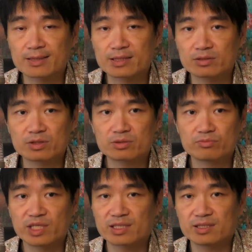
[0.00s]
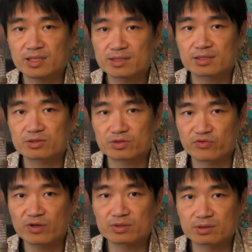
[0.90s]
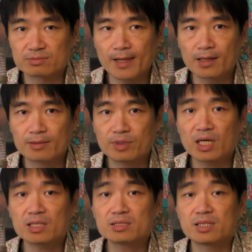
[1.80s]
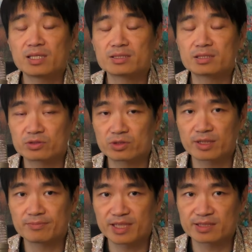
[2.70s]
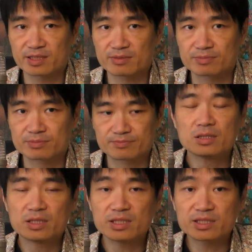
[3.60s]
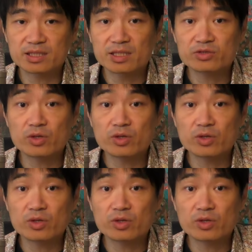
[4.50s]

to make it easier to vote. But it totally messed up. It's a country